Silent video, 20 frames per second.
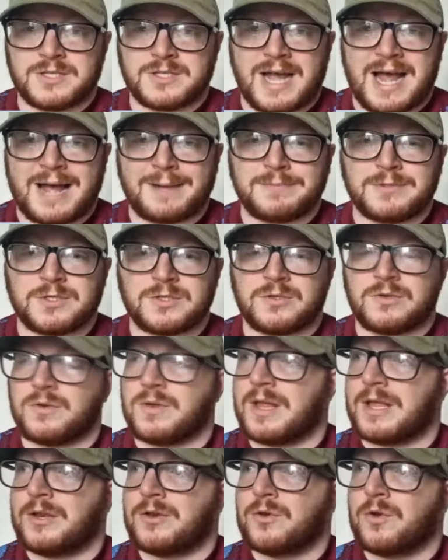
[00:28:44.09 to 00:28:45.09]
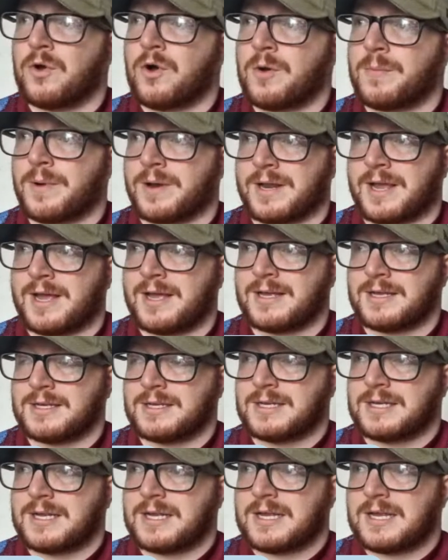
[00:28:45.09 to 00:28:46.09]
to absolutely nobody,
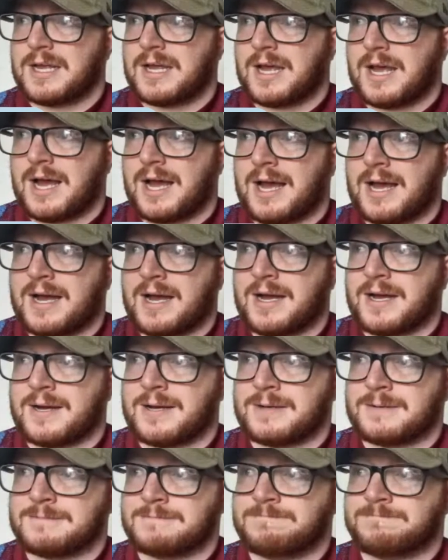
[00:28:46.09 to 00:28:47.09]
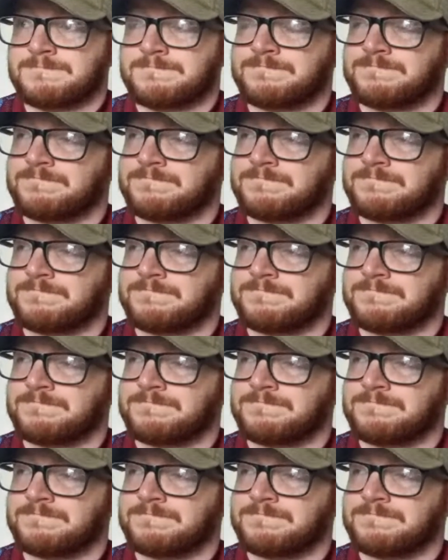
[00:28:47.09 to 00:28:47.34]
yeah,